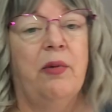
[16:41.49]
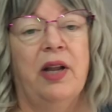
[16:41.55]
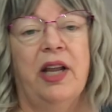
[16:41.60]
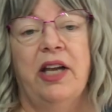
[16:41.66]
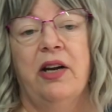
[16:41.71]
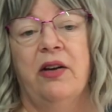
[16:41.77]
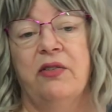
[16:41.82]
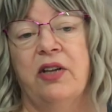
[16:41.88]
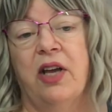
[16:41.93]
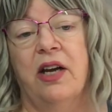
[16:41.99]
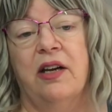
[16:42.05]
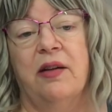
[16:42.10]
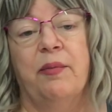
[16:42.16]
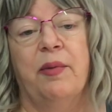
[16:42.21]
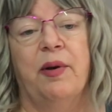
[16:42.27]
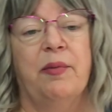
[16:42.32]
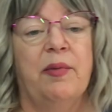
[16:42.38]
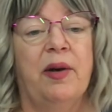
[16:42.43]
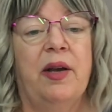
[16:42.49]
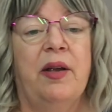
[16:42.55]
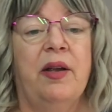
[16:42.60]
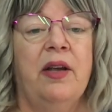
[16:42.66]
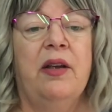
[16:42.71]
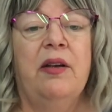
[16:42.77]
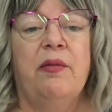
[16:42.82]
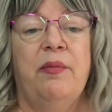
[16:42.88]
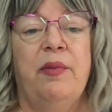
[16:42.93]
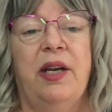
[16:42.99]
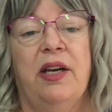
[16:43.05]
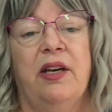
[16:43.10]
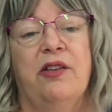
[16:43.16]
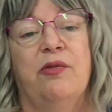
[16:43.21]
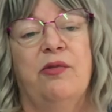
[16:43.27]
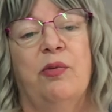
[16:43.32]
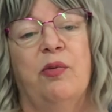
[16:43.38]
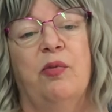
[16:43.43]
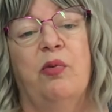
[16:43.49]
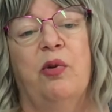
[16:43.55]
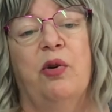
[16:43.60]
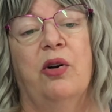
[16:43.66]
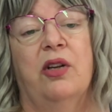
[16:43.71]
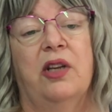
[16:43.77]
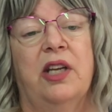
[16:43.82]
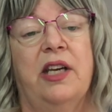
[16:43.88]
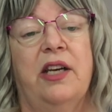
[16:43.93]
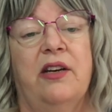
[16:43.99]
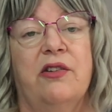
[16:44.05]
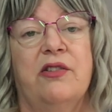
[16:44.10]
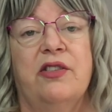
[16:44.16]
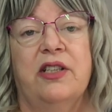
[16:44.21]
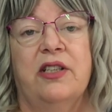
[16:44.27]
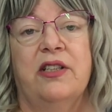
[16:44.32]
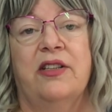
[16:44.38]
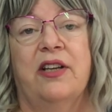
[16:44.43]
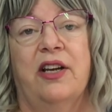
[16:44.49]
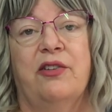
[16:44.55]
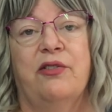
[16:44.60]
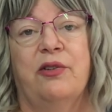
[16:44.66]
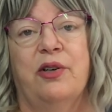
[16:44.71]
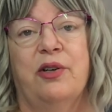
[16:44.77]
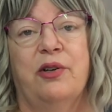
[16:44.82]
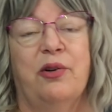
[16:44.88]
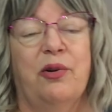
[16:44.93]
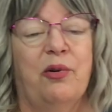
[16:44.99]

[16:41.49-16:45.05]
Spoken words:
Well, I don't talk about my meetings with world leaders, etc.,